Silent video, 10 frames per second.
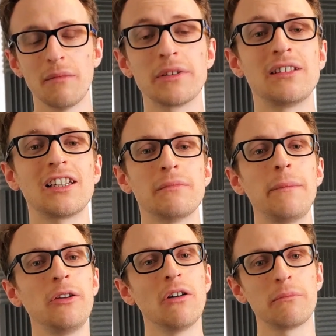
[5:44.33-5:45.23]
Number six,
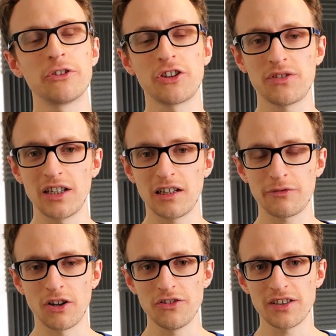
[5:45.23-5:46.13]
maybe you aren't producing
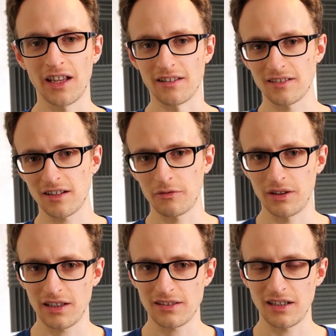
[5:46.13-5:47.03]
enough content. So
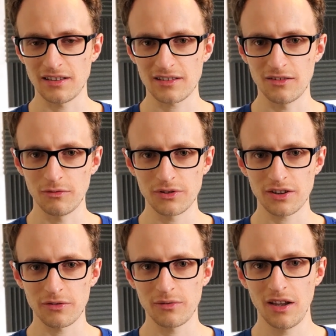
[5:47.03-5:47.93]
this is
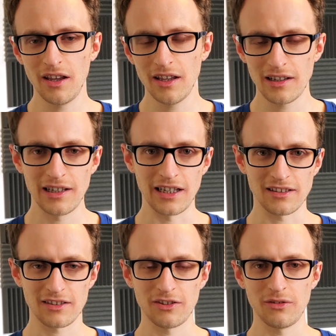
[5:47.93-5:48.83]
also
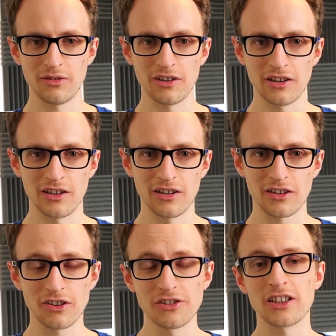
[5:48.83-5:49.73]
linked to
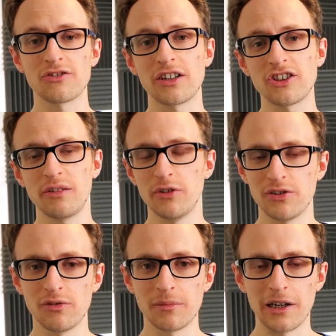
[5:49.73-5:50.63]
the content strategy we were
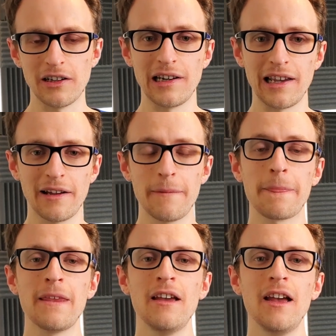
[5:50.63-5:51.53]
talking about earlier.
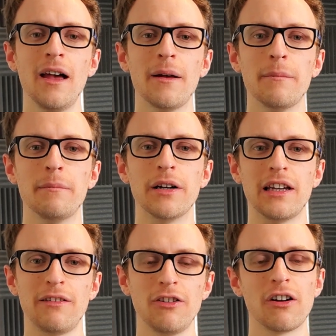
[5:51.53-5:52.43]

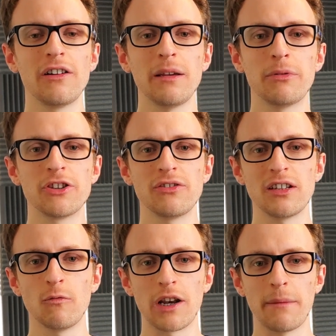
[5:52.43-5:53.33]
But if you're only
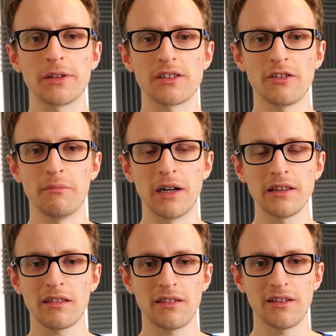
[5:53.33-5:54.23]
producing one episode a
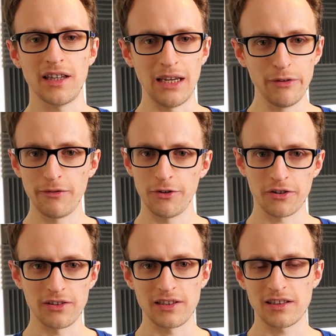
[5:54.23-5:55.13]
month, even if you're
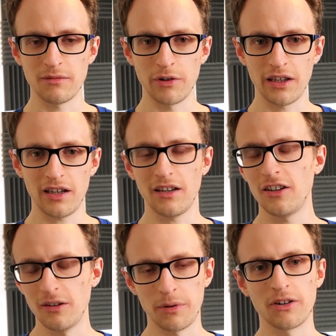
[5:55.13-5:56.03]
consistent with it,
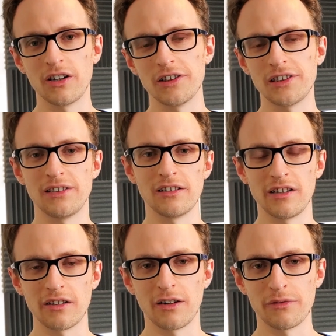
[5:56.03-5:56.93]
your podcast isn't
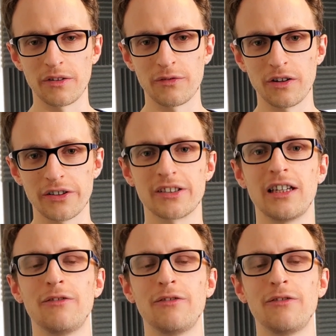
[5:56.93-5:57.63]
going to grow very fast.